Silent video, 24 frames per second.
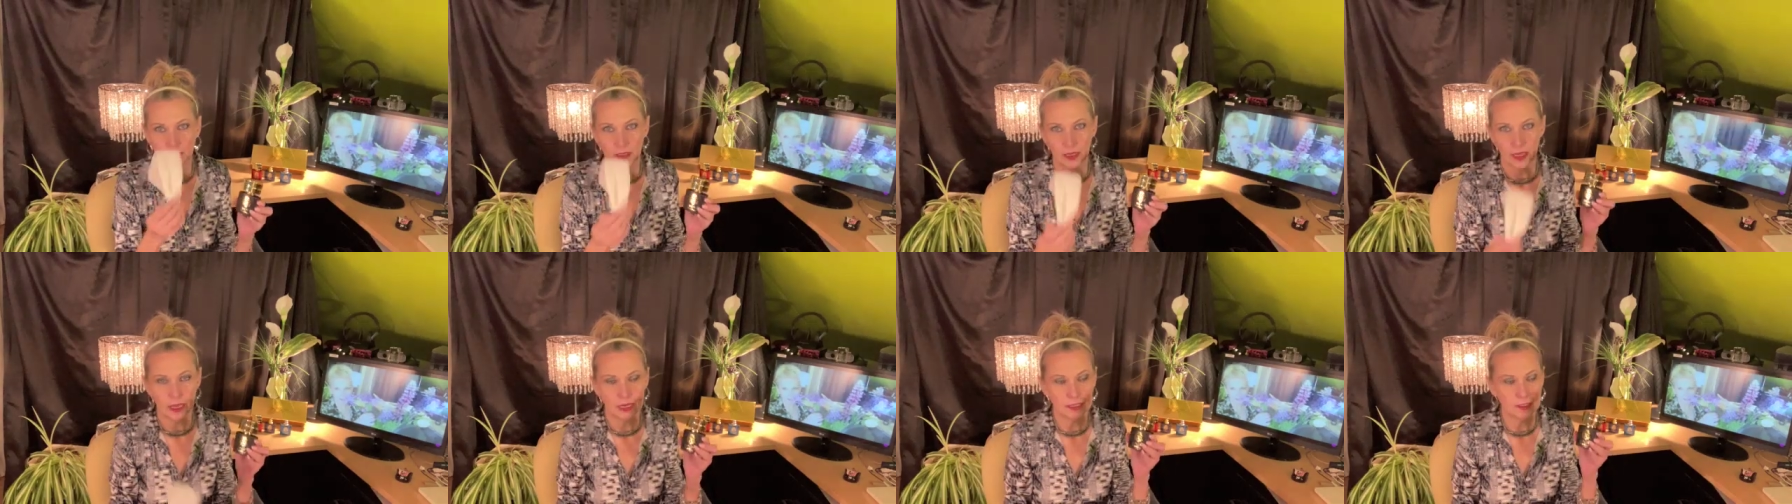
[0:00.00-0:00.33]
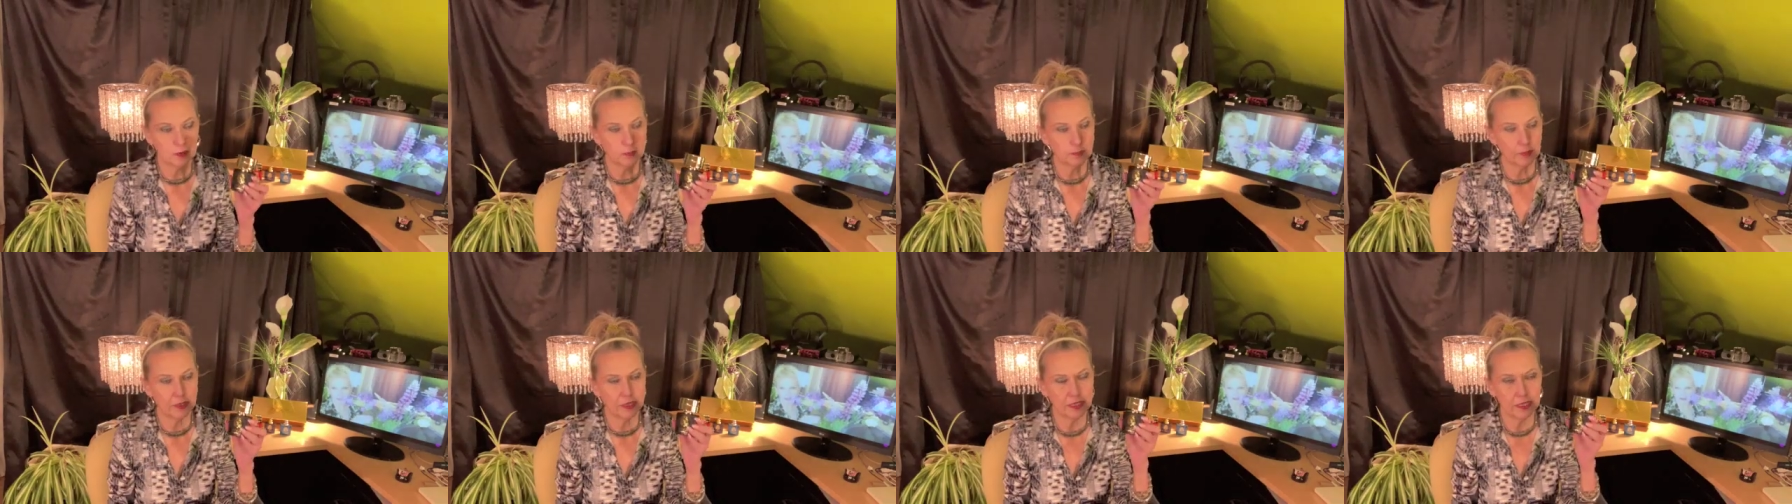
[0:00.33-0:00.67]
I
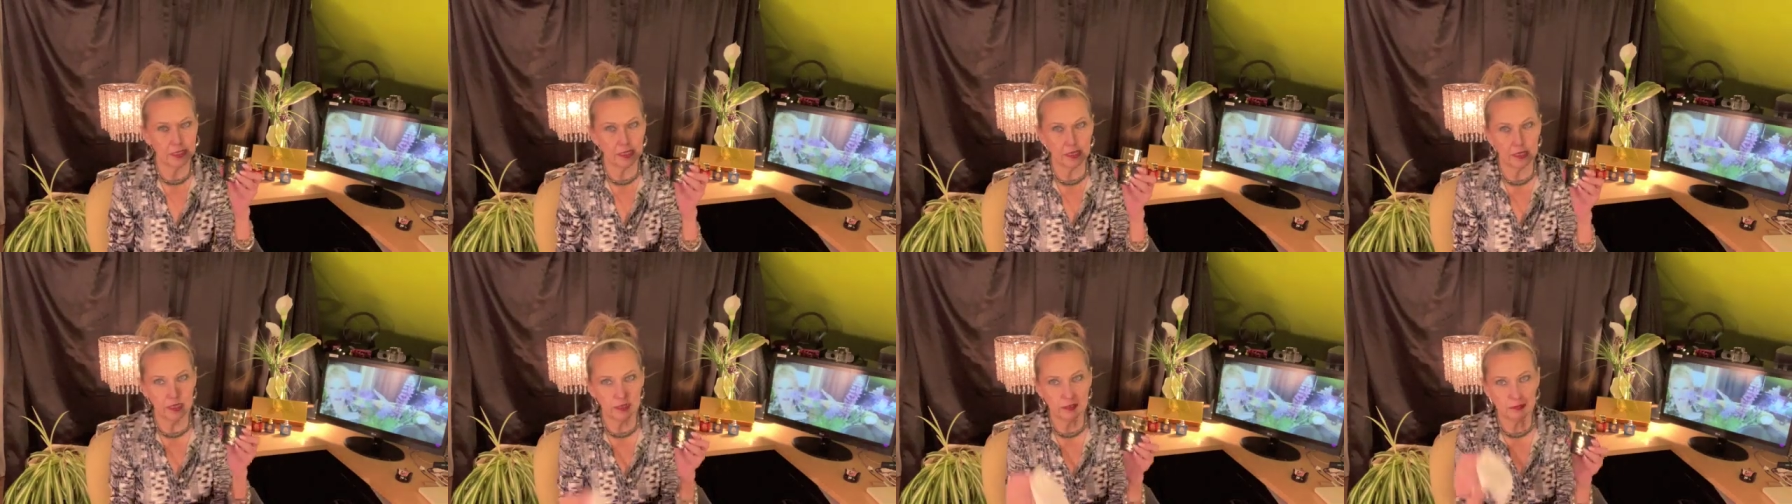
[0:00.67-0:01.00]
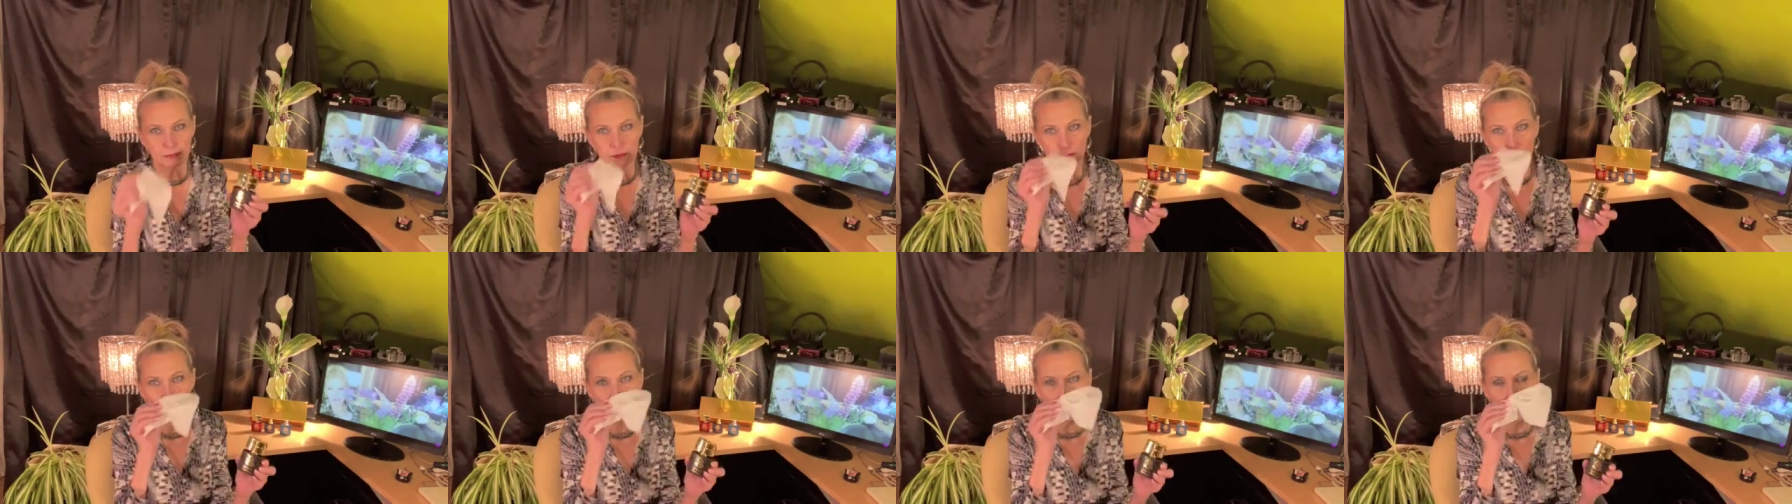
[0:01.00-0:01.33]
sprayed it on
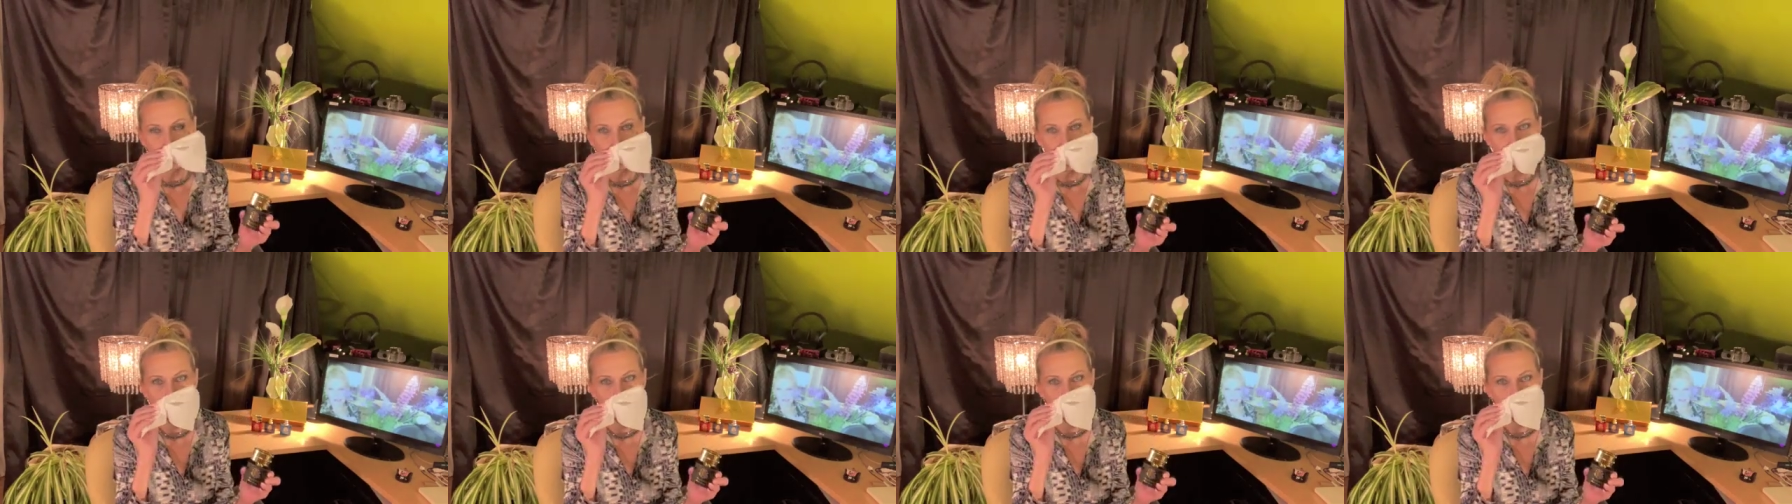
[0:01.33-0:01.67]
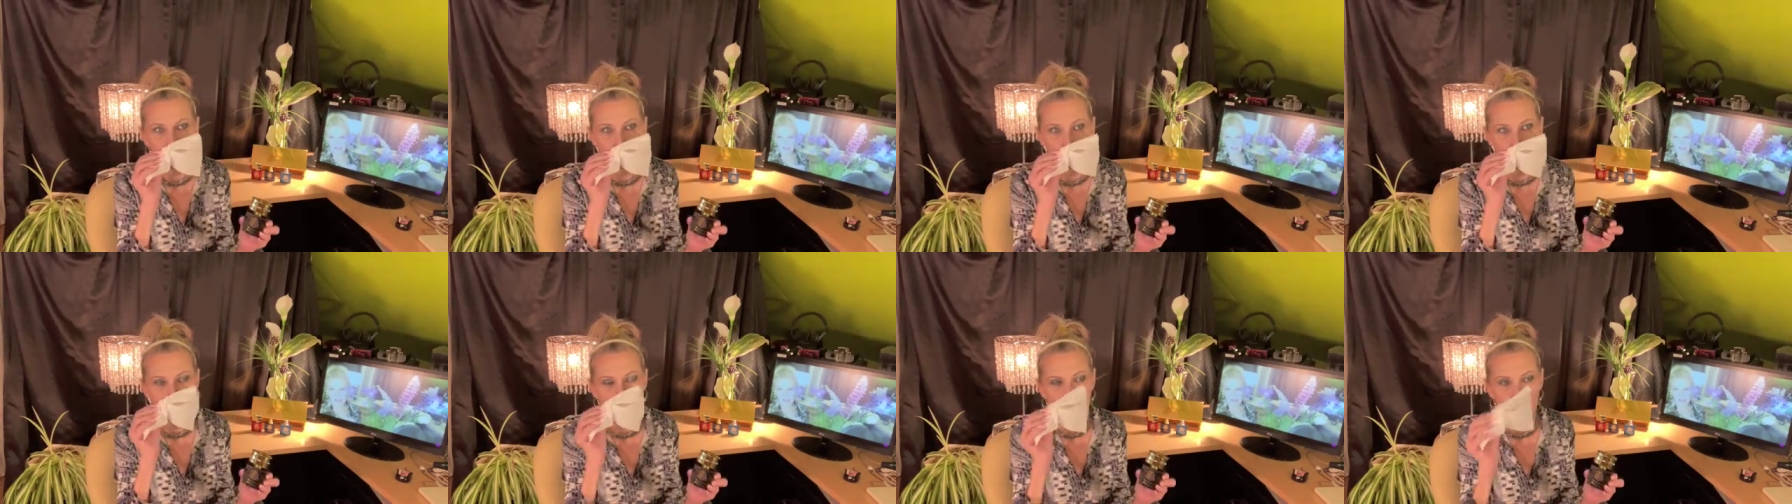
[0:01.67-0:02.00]

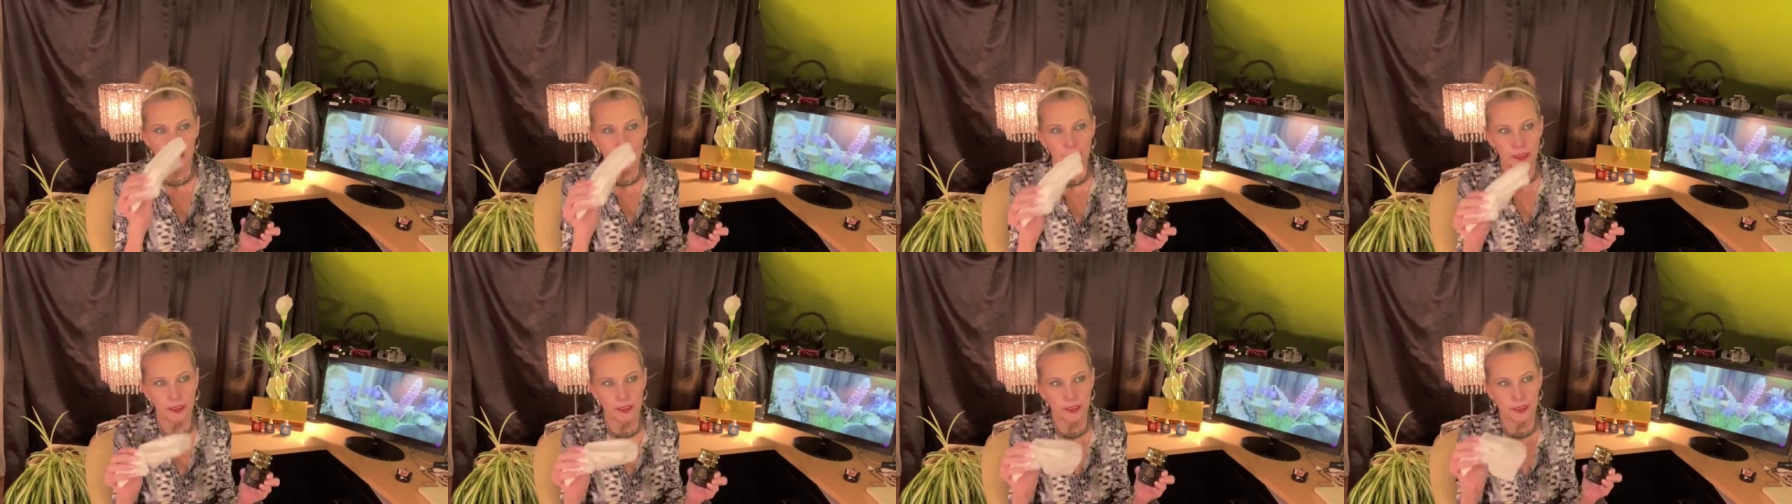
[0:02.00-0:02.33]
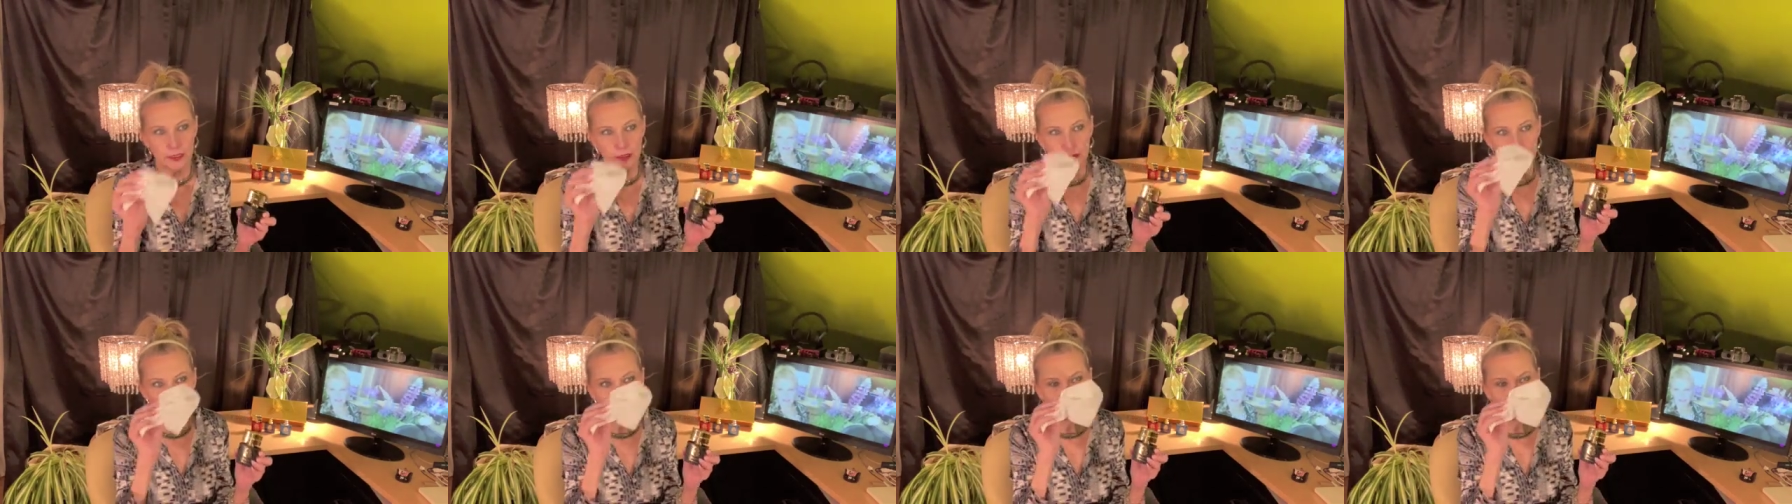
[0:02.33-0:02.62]
here.